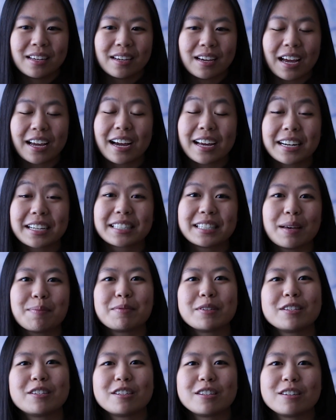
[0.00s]
I got
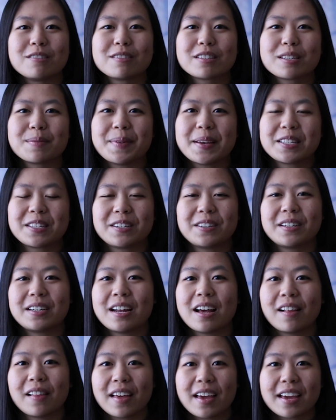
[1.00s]
accepted to do a semester in
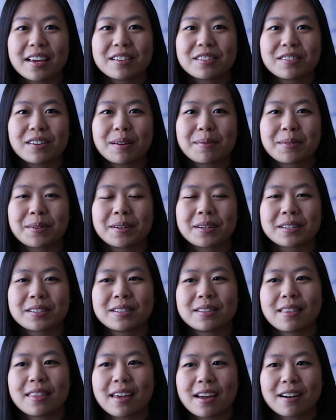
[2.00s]
LA, so I'm going
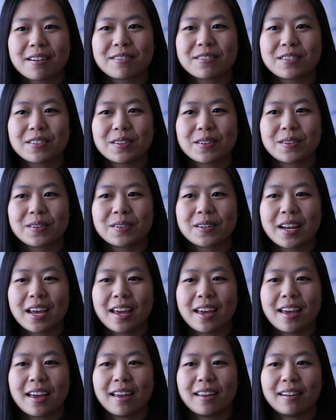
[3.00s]
there soon,
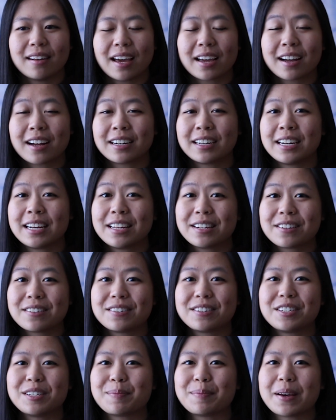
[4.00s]
and I got an
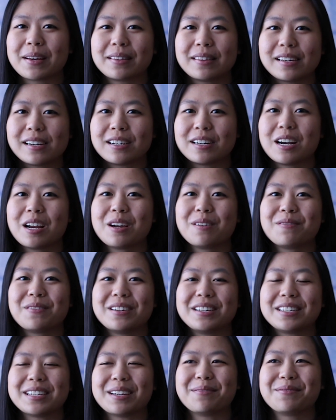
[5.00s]
internship out there,
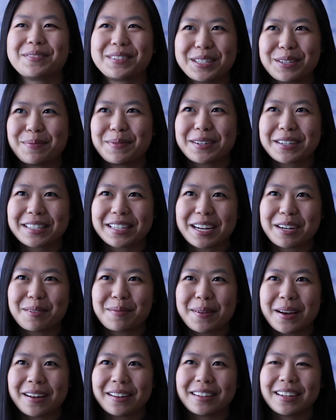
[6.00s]
which I'm super excited
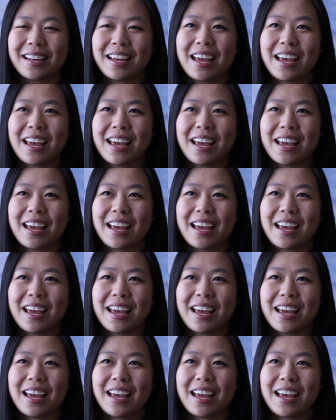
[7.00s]
about,